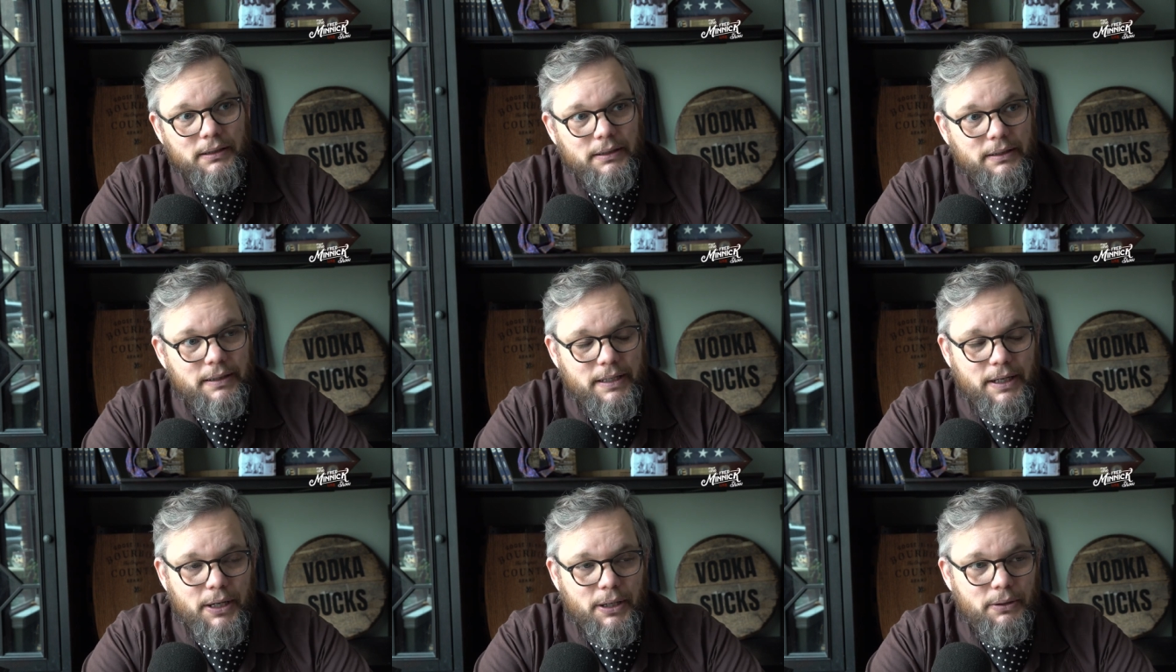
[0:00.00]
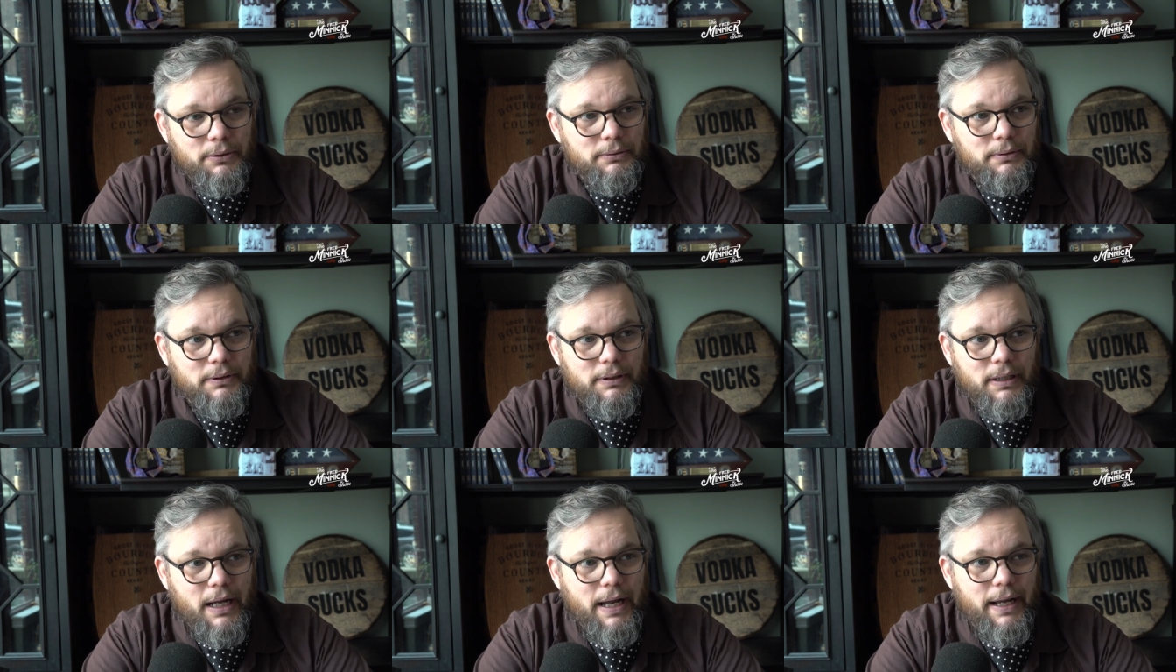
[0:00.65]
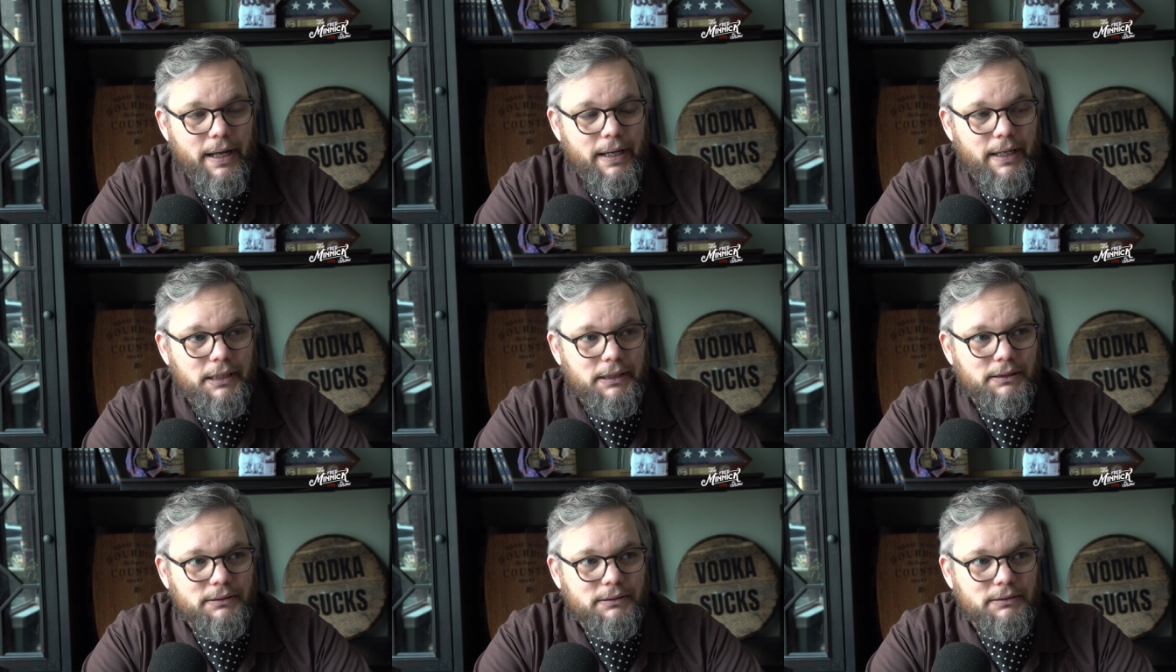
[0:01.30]
you know,
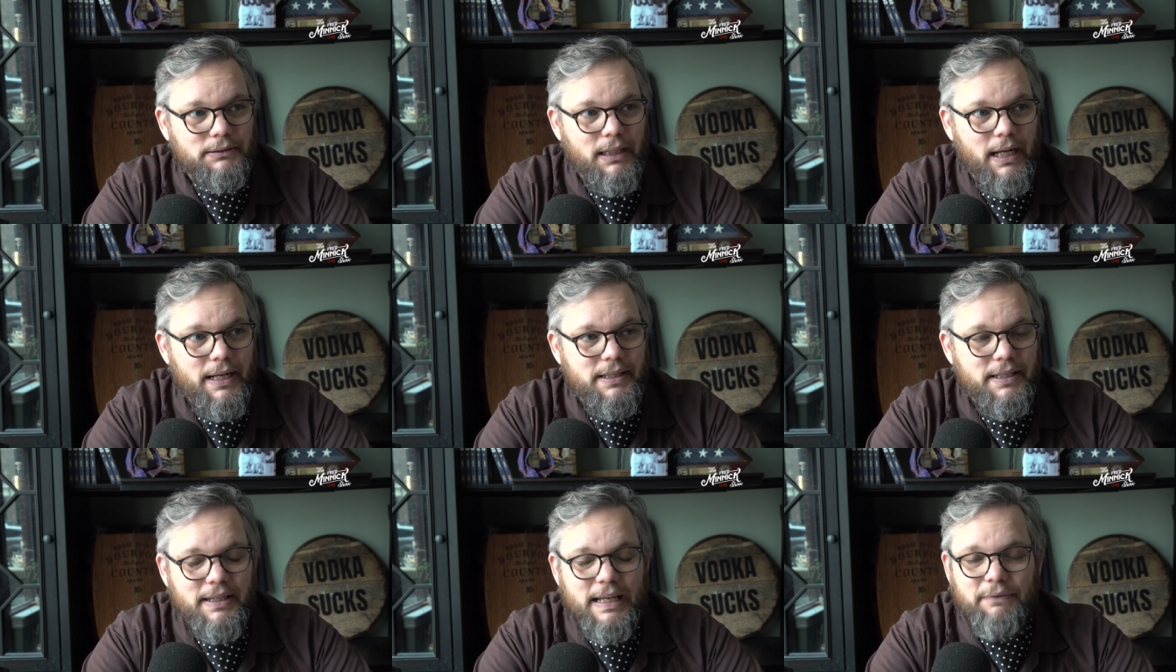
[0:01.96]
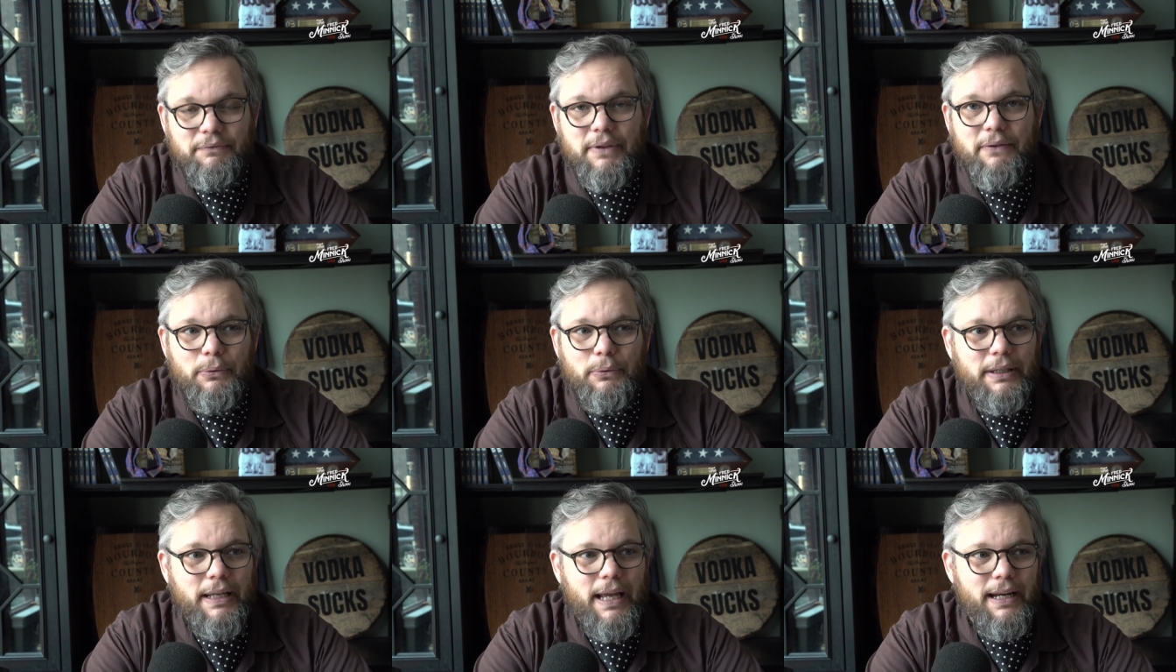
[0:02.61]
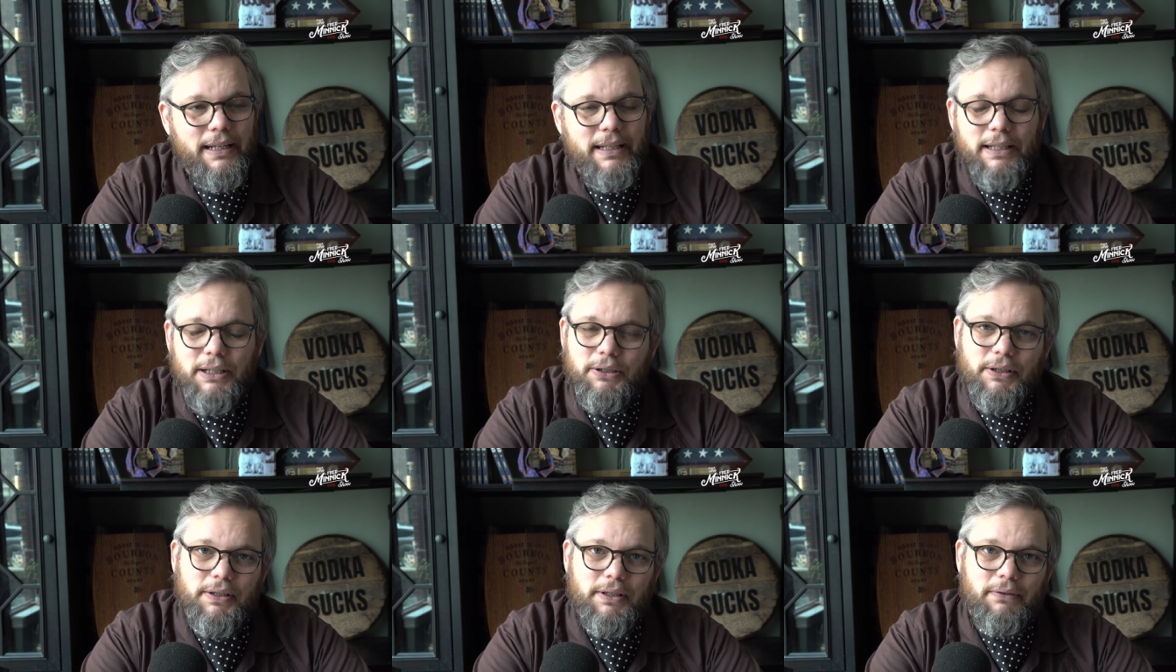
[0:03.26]
I've never really had any
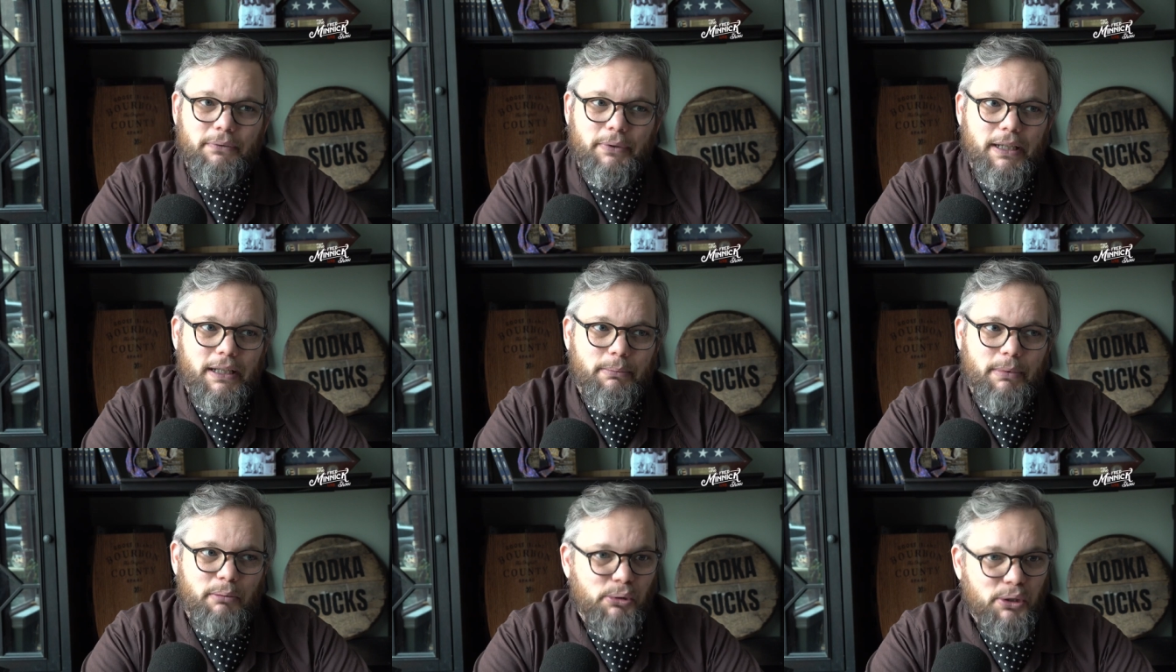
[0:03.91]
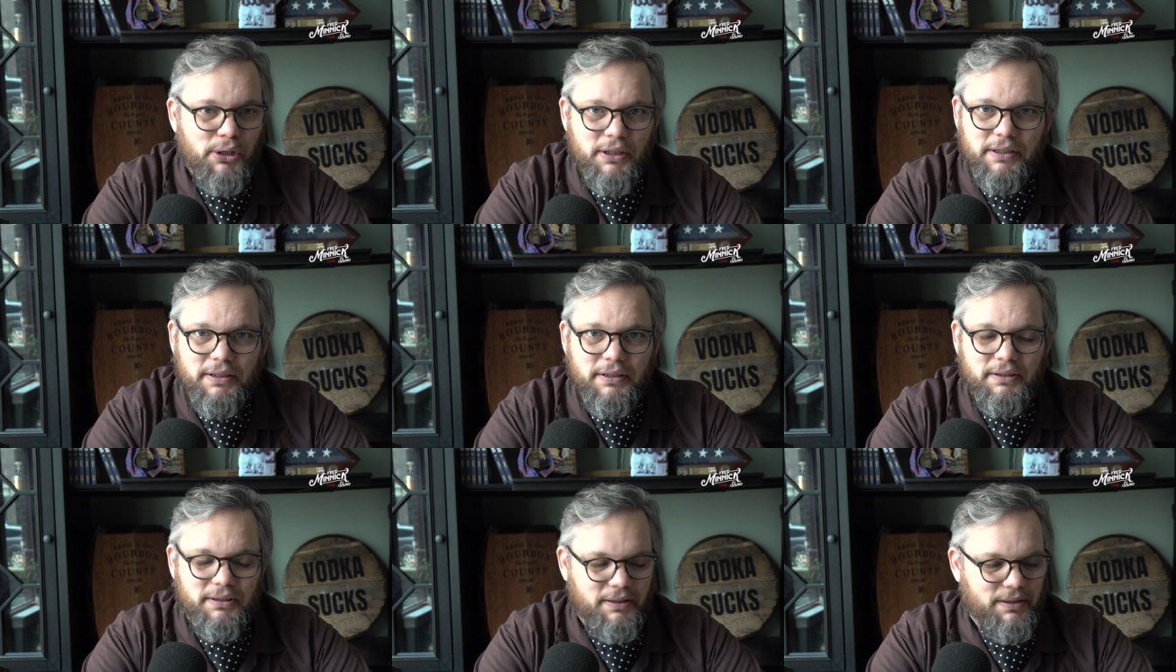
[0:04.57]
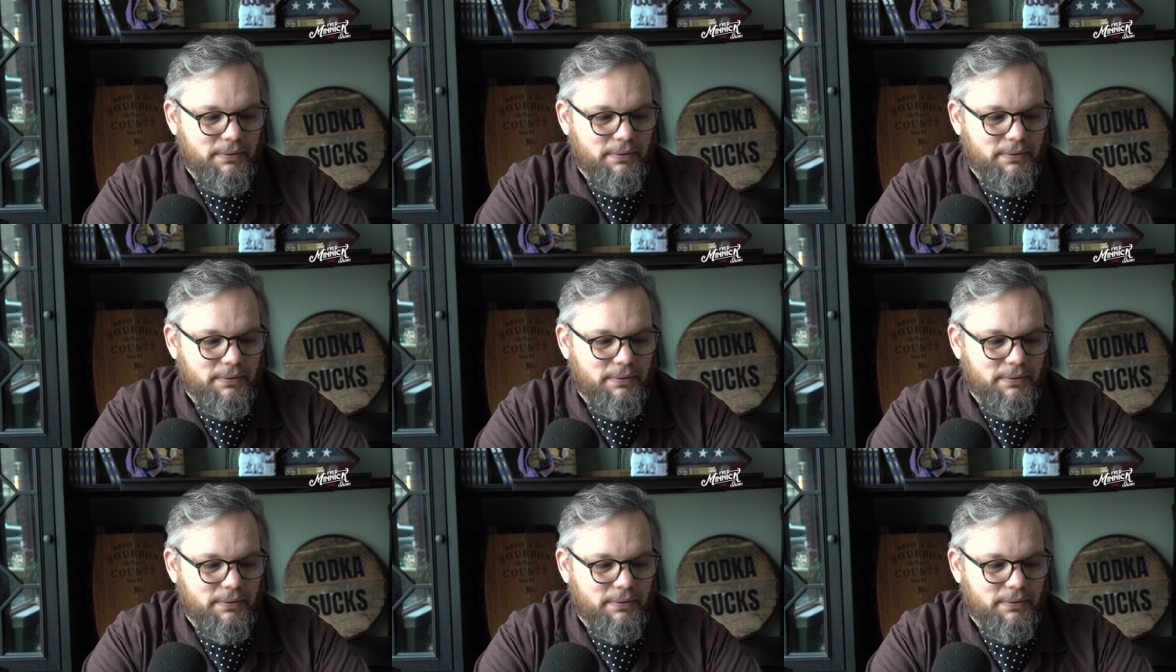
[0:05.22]
interest of reading my books.